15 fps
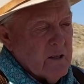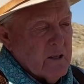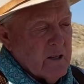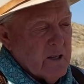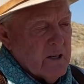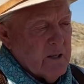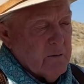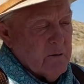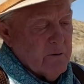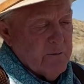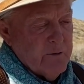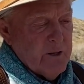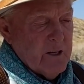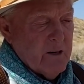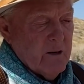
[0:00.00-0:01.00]
and it will
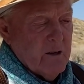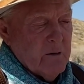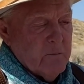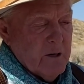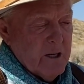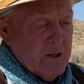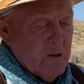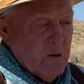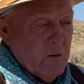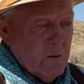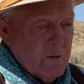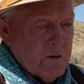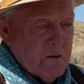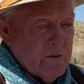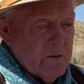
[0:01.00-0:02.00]
fit on my
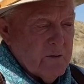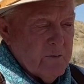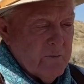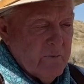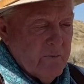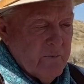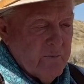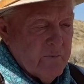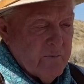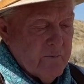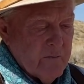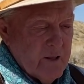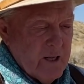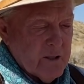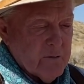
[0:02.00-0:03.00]
colt.
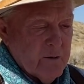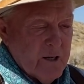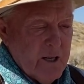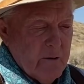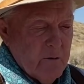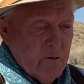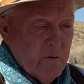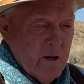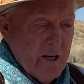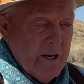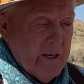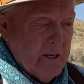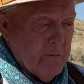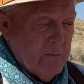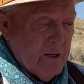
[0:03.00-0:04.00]
That's what I will
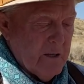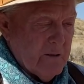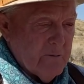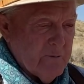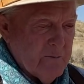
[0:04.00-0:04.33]
ride him in.